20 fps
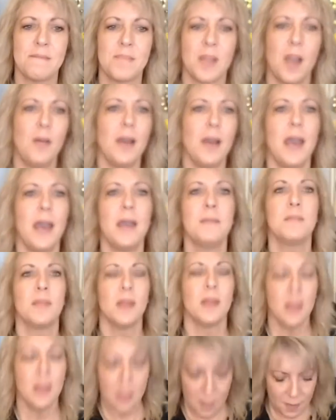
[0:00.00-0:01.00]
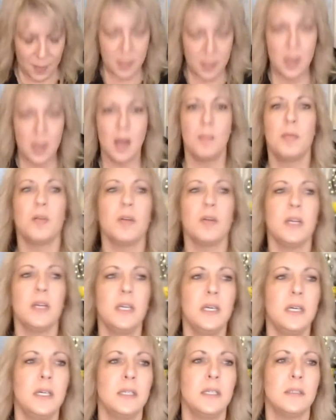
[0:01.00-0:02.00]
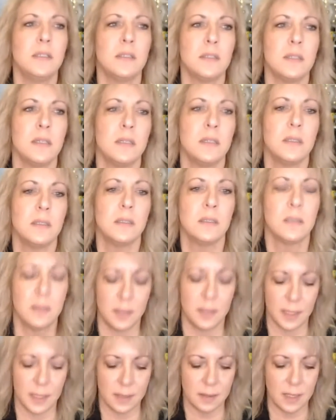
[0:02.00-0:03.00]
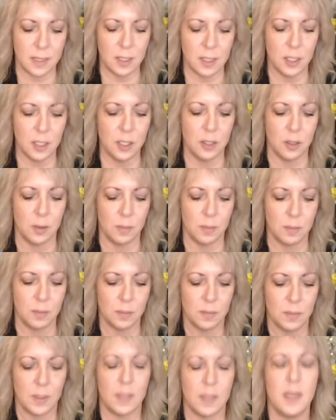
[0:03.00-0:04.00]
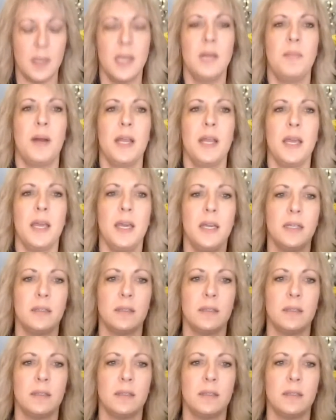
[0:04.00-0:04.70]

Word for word: Okay. The number is 62. Did anybody hit